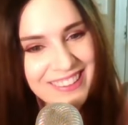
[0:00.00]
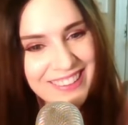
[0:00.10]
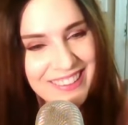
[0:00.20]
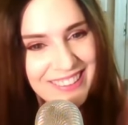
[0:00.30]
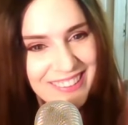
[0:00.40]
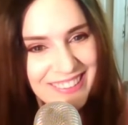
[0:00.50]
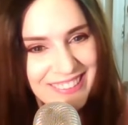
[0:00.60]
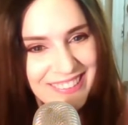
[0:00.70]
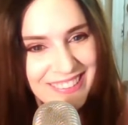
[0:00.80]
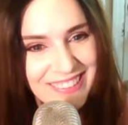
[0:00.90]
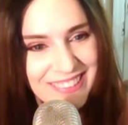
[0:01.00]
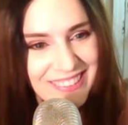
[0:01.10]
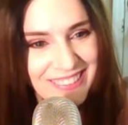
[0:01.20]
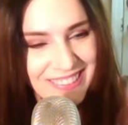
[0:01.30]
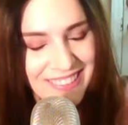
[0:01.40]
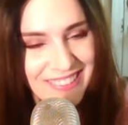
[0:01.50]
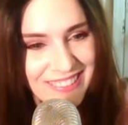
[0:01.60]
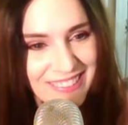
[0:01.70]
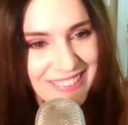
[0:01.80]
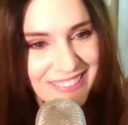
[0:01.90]

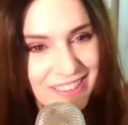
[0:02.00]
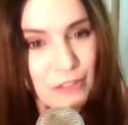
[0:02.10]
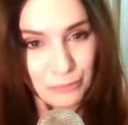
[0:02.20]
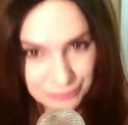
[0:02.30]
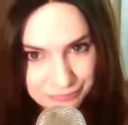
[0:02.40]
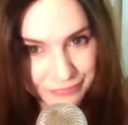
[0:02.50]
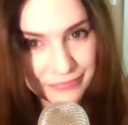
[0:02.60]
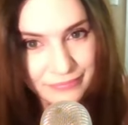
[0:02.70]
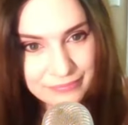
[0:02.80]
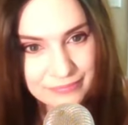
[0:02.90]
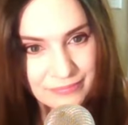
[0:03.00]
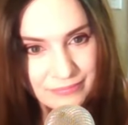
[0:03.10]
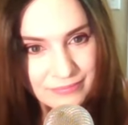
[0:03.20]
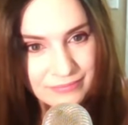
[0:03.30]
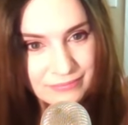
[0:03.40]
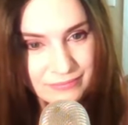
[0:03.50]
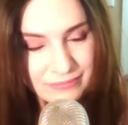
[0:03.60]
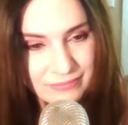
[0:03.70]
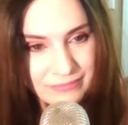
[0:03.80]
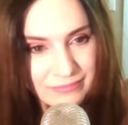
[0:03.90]

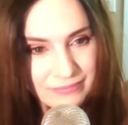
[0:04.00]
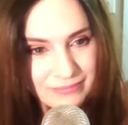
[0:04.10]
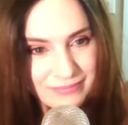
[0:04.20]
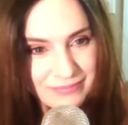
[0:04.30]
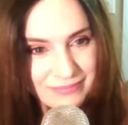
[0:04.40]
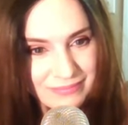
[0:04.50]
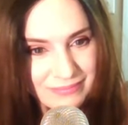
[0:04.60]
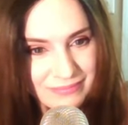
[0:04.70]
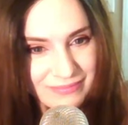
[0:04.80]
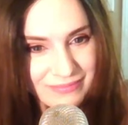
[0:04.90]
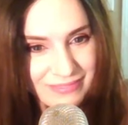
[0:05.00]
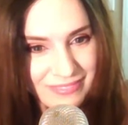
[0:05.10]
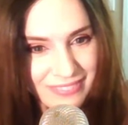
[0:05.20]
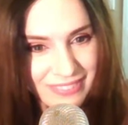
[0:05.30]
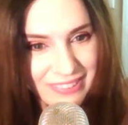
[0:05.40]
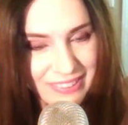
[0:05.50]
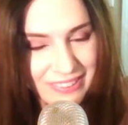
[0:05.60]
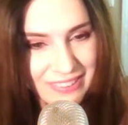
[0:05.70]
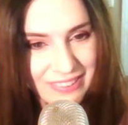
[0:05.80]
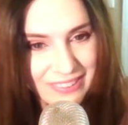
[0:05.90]

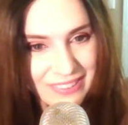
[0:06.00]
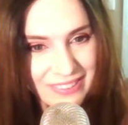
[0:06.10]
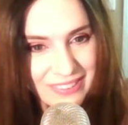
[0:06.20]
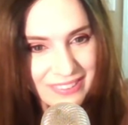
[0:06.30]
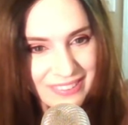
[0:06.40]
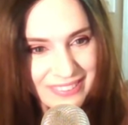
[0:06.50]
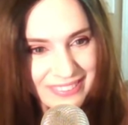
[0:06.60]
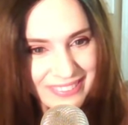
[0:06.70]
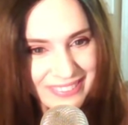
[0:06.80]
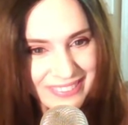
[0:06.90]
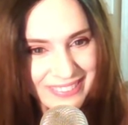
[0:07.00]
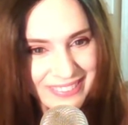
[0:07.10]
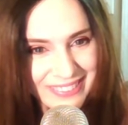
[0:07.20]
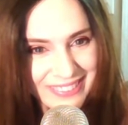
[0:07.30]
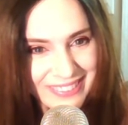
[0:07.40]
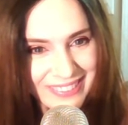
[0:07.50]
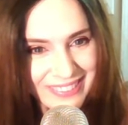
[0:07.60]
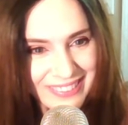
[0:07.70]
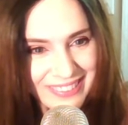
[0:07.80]
(not speaking)